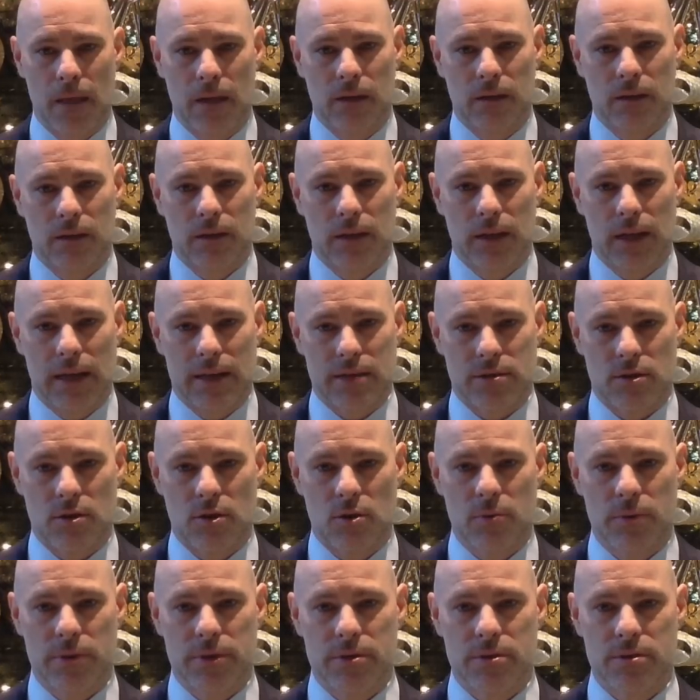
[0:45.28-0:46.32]
As
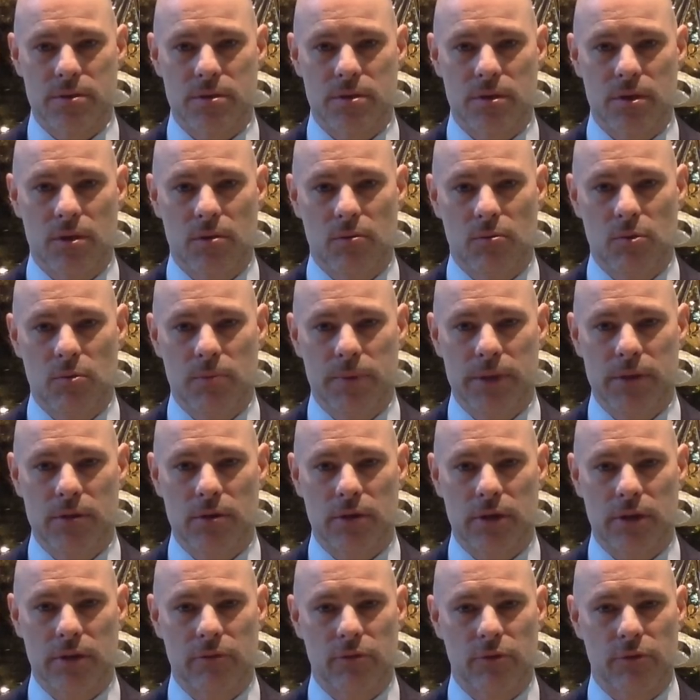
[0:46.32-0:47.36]
always, we'll be looking for
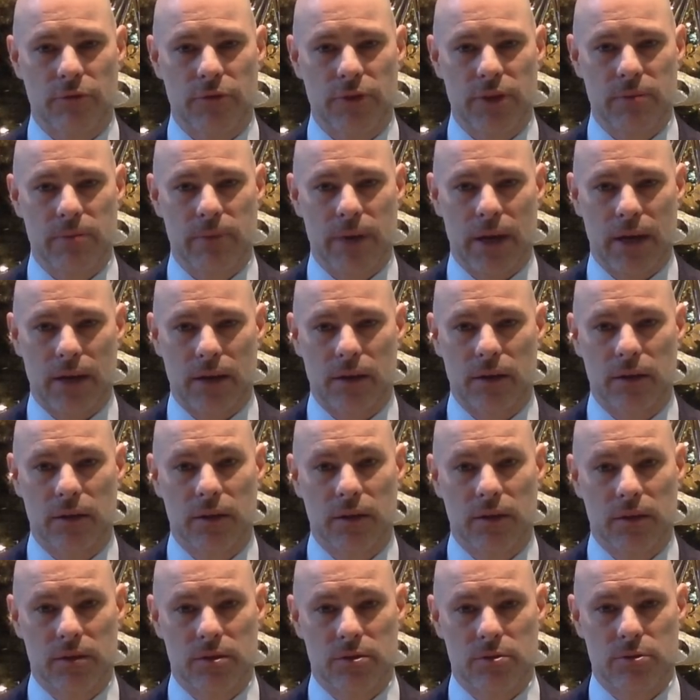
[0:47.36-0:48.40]
feedback
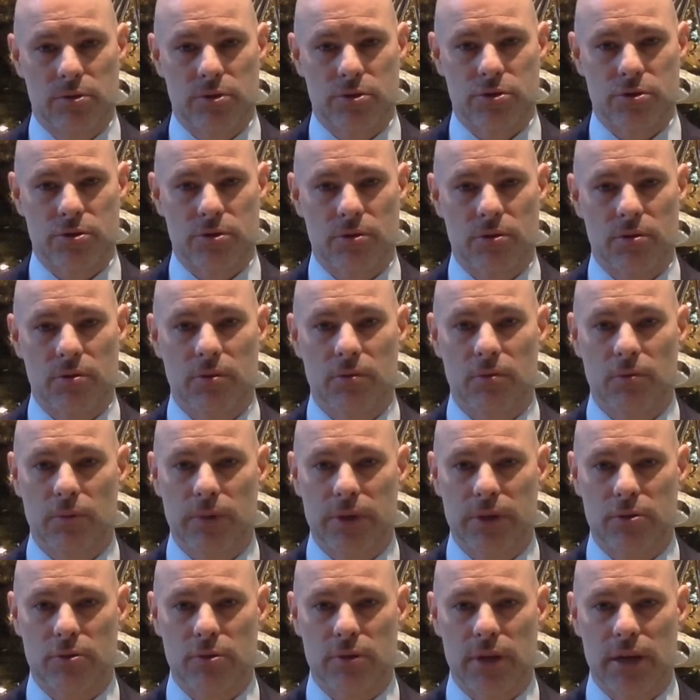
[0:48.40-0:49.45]
to ensure we
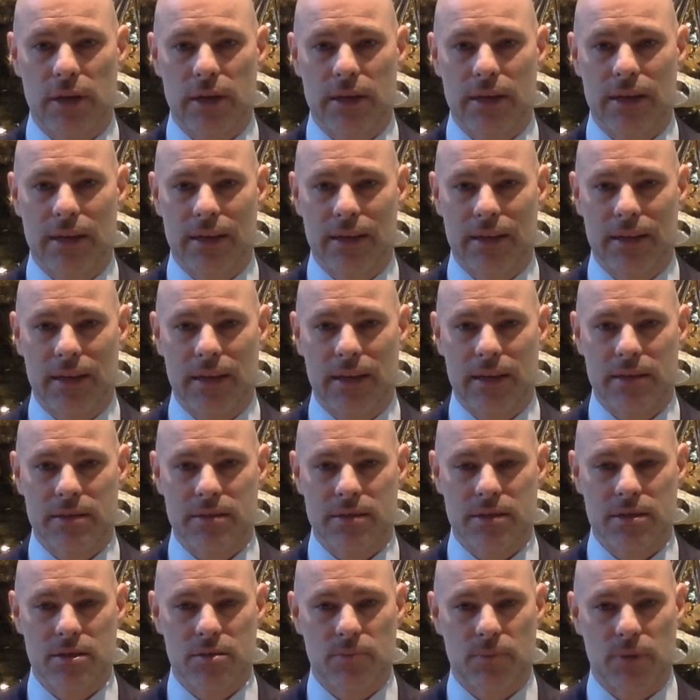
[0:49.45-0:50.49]
create and enhance these
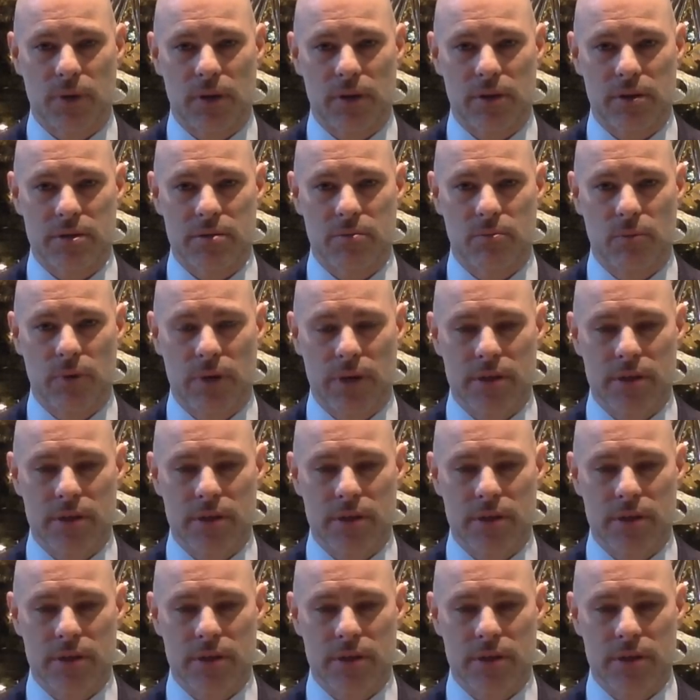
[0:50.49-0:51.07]
products in ways to